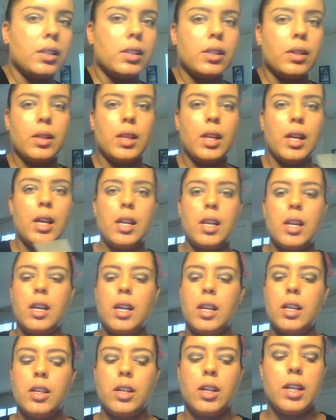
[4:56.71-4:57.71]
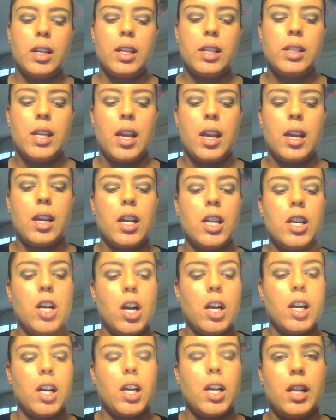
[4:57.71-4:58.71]
So then you're going to take a
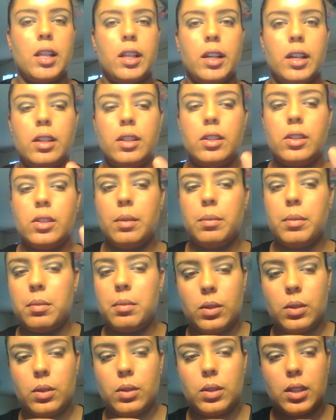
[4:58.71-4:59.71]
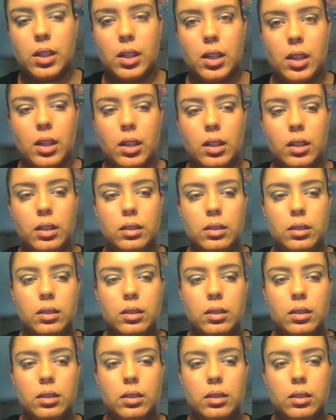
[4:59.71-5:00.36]
darker color. So I'm going to be using